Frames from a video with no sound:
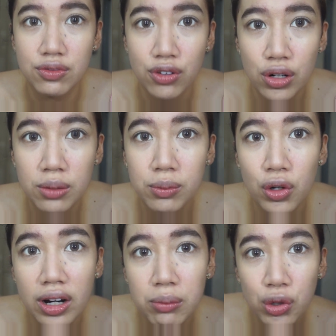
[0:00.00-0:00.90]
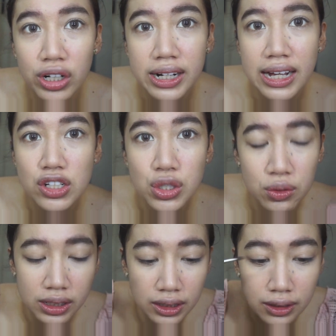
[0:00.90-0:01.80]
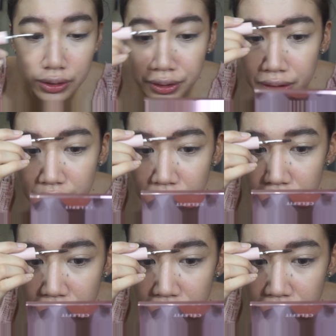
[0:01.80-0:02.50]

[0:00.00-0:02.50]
for a more natural look.